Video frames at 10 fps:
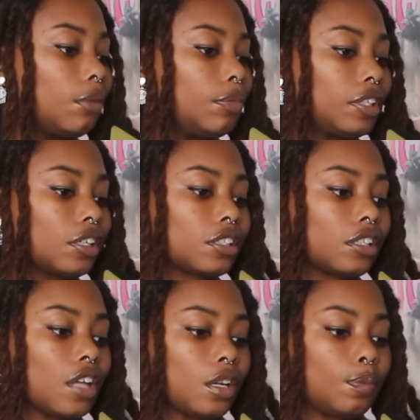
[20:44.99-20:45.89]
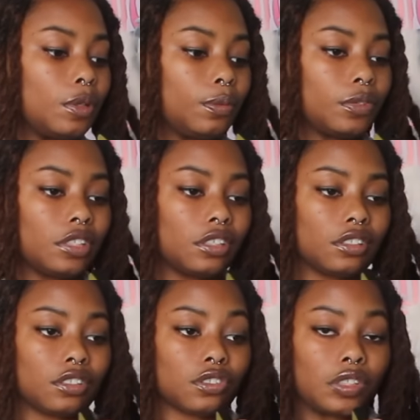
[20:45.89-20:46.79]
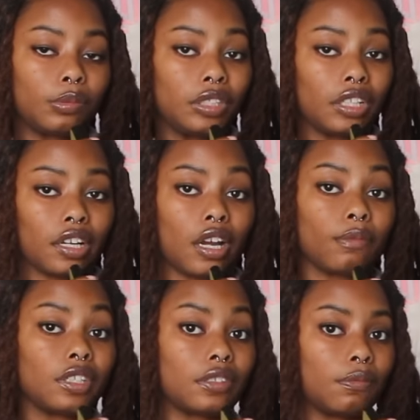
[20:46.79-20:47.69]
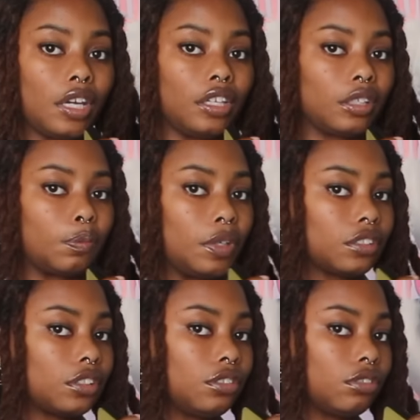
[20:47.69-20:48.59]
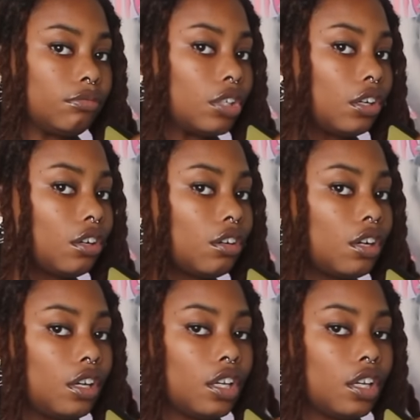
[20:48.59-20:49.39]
because a lot of people tend to treat me like I'm this manic pixie dream girl.